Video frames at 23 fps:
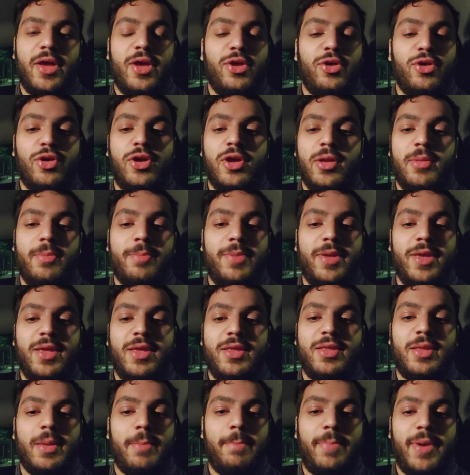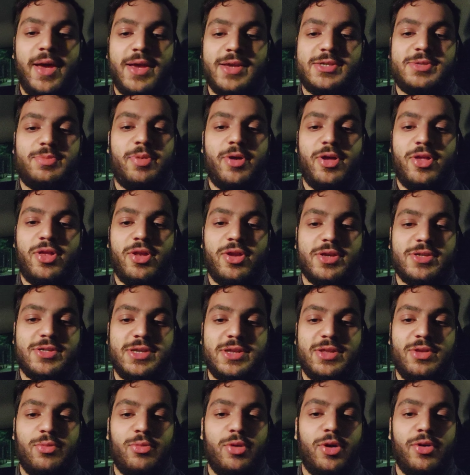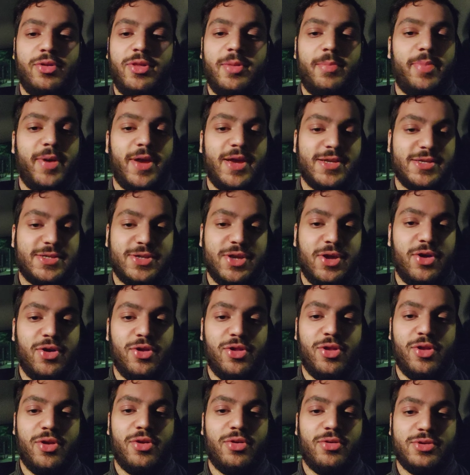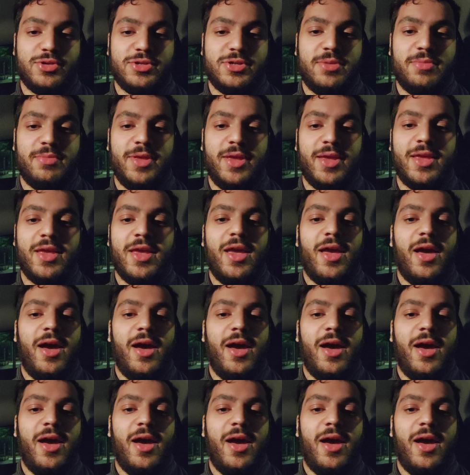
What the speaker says: you can be the best specialist in the world, the best surgeon or something.